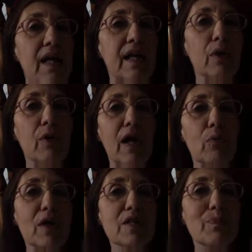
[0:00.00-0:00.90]
Now, where I
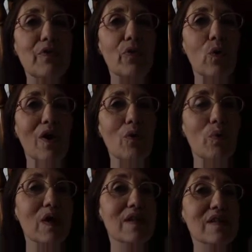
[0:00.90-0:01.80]
was before
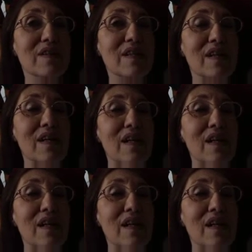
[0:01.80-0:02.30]
was,